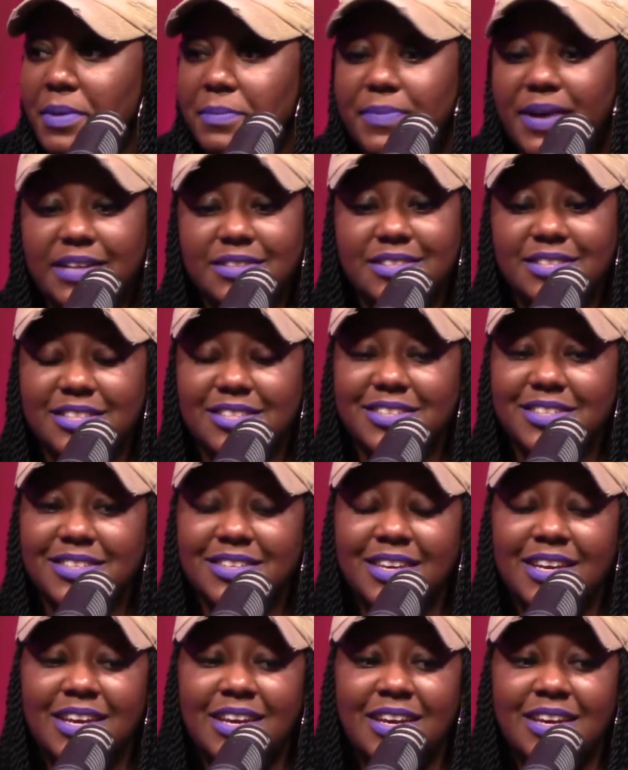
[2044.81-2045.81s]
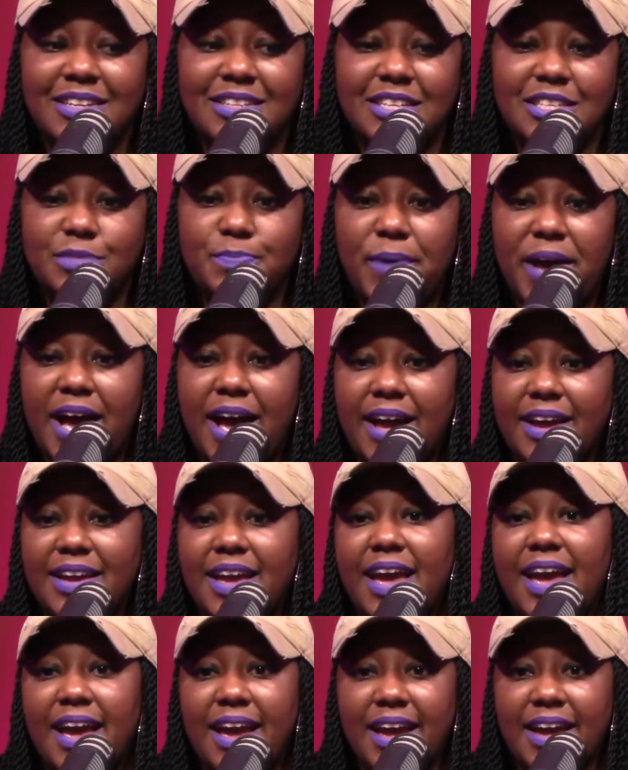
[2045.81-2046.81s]
about to, this
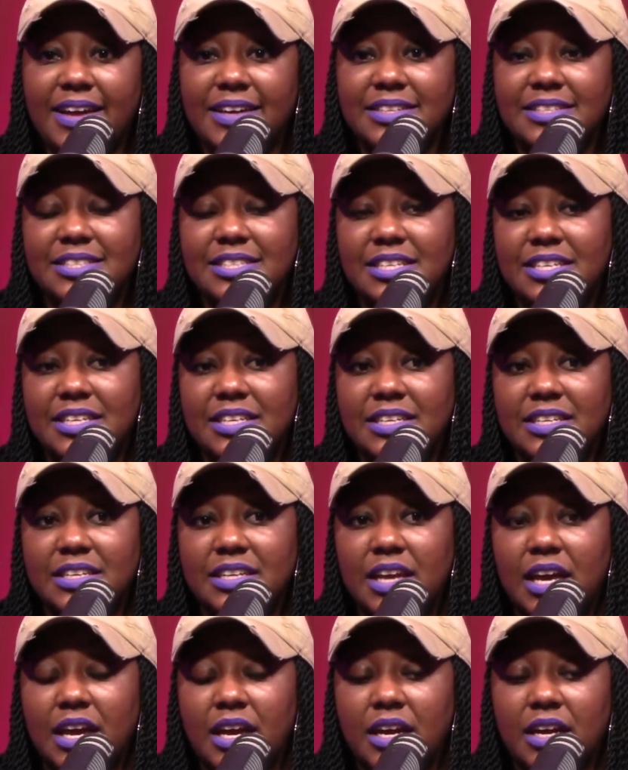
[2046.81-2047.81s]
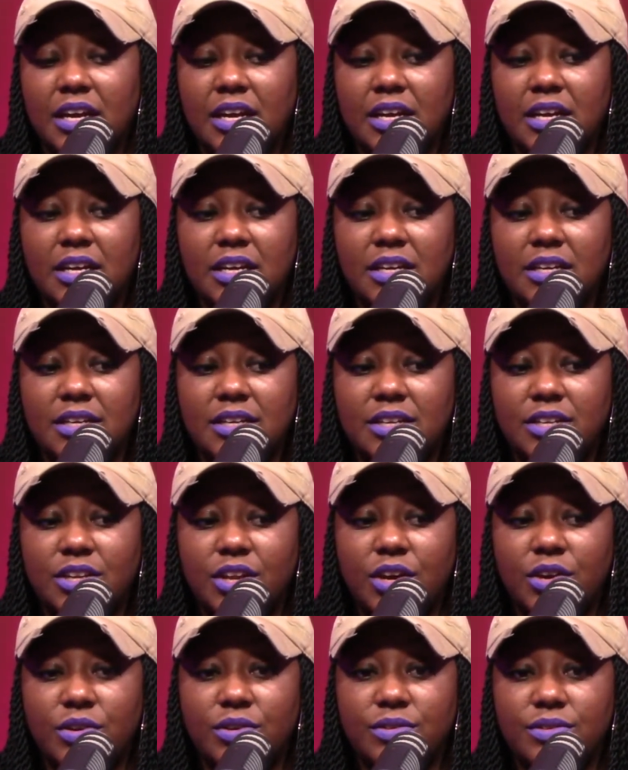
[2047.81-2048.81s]
podcast and, you
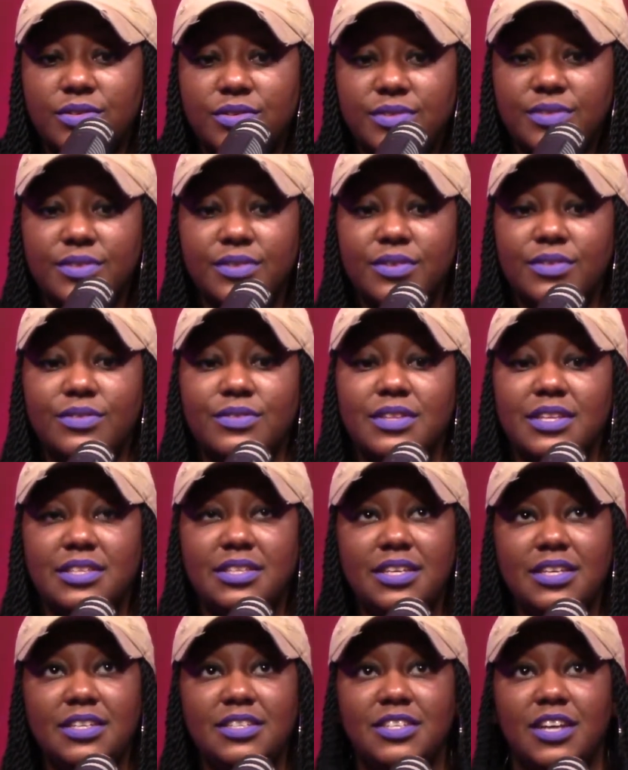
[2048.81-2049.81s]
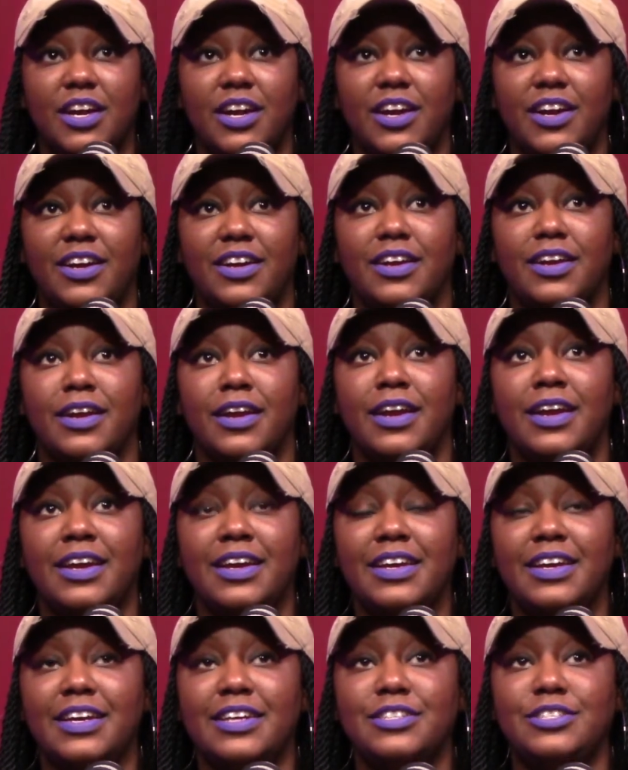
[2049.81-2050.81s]
know, the T-shirt,
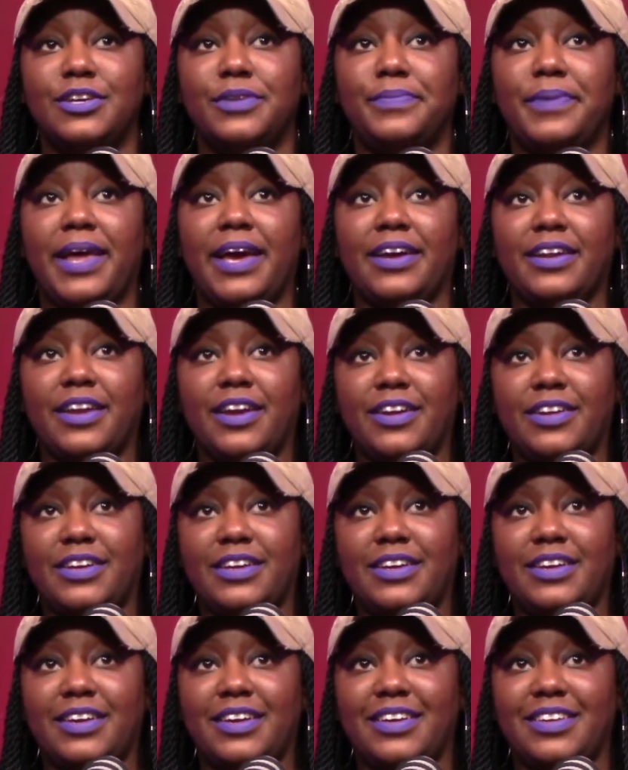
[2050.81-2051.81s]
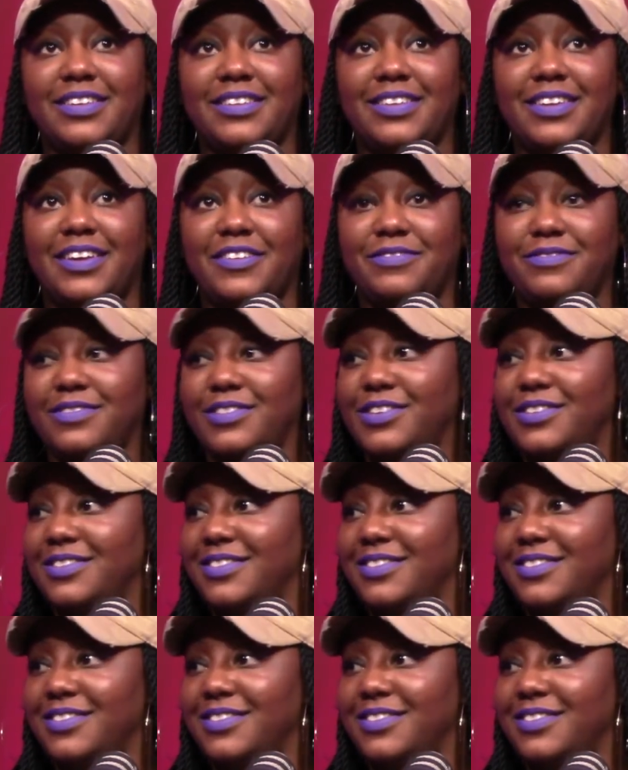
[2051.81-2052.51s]
get your black nerdy and